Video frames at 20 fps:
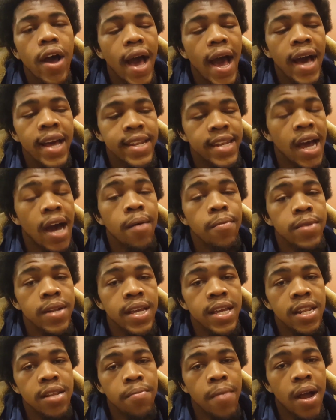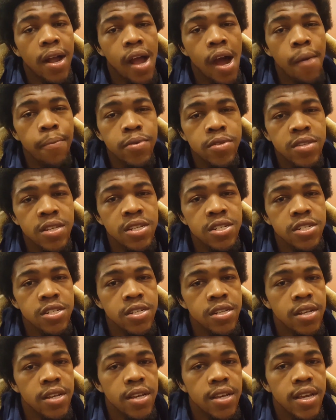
I dominated my competition,